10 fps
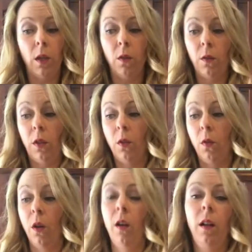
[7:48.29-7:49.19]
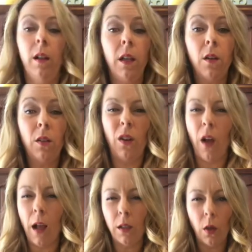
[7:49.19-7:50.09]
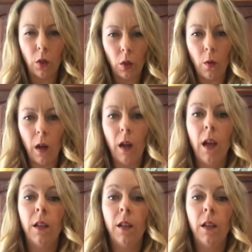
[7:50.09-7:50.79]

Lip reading: use your cleaners, you're not so sure,